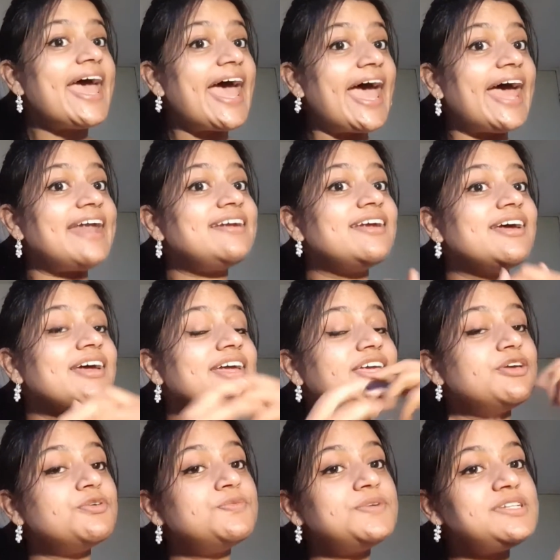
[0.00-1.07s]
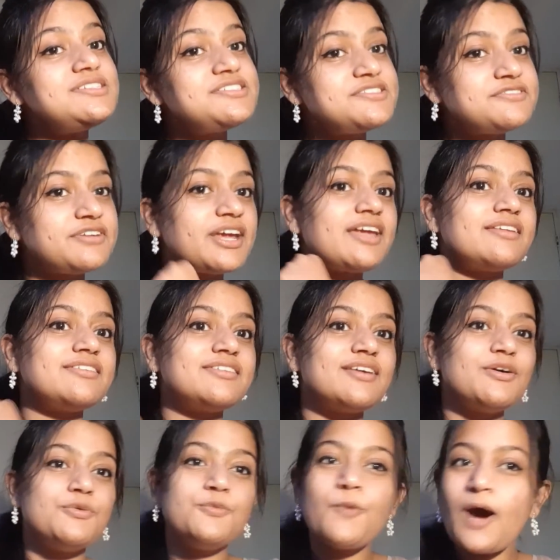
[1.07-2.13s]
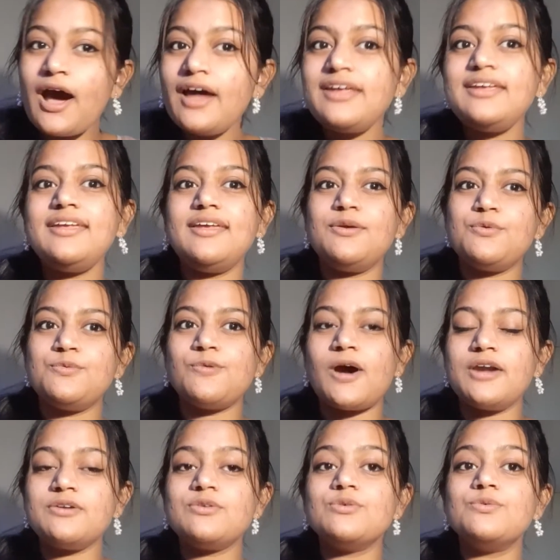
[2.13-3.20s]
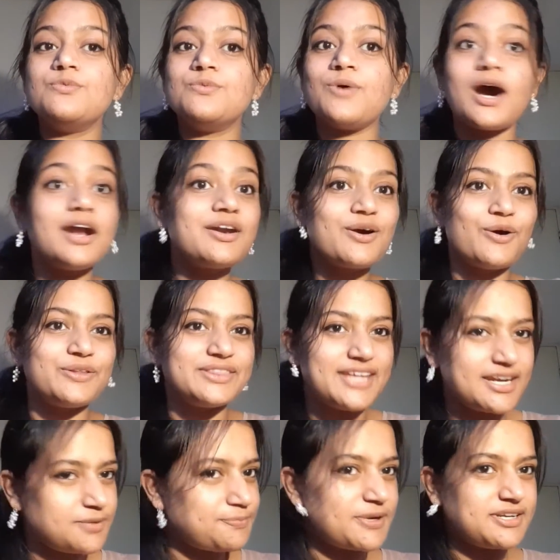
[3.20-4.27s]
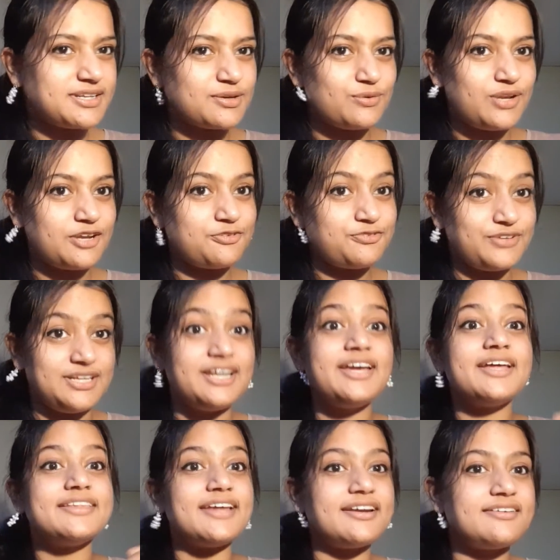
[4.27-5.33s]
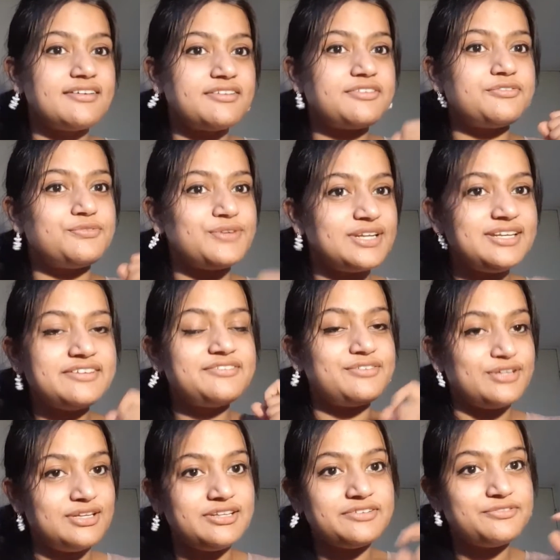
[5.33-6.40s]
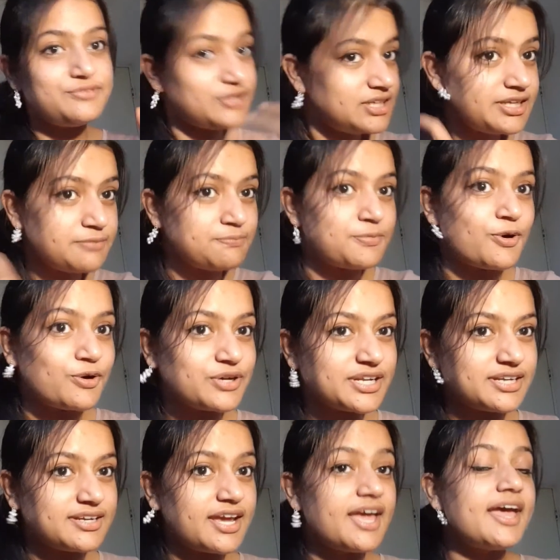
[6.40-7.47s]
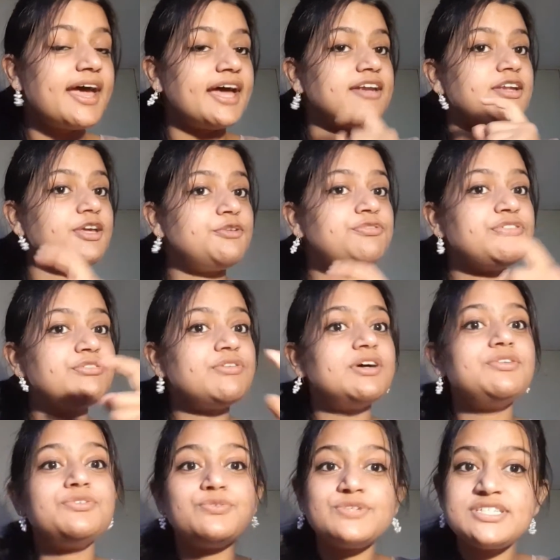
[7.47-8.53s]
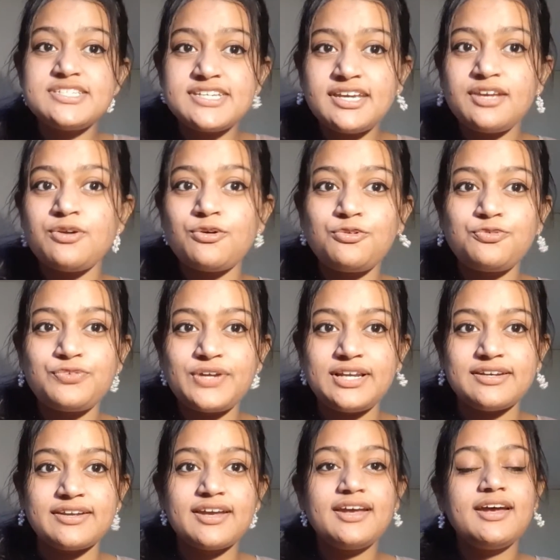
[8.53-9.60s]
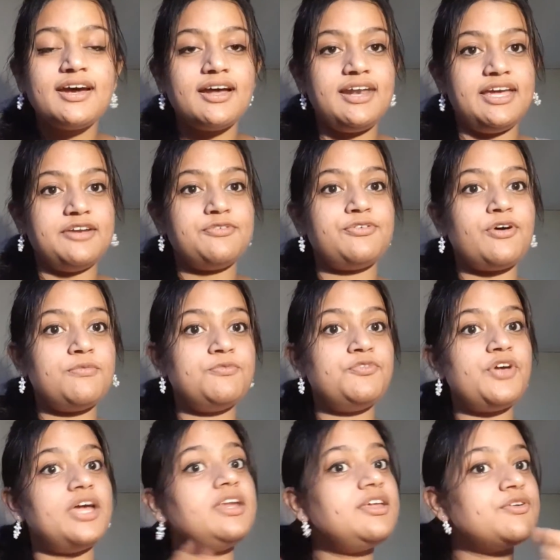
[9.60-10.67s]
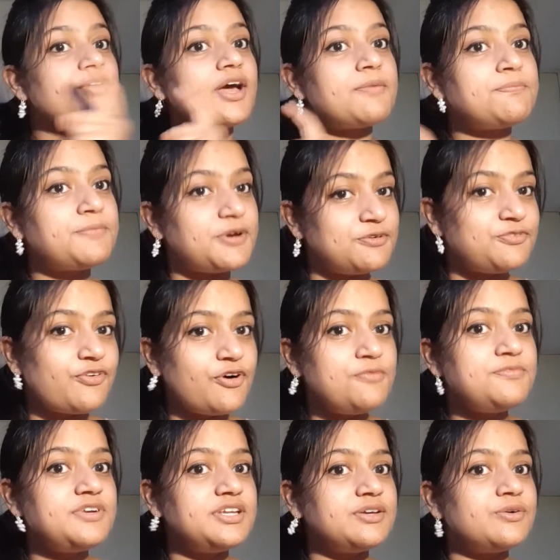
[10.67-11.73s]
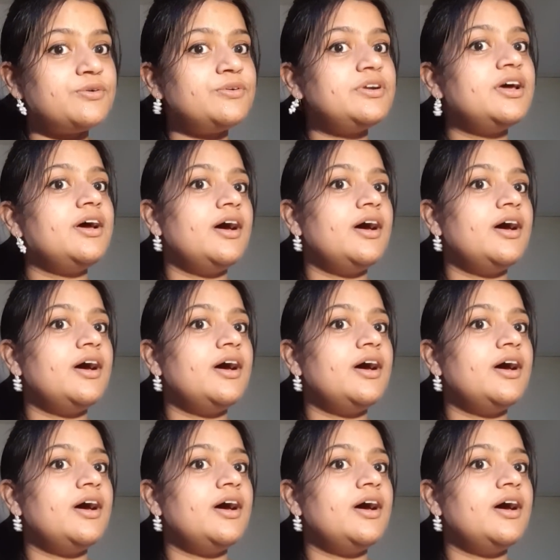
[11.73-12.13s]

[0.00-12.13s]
and you will stress why you want to work on that particular field. That is really important. And if you are switching your field, like from where you have performed your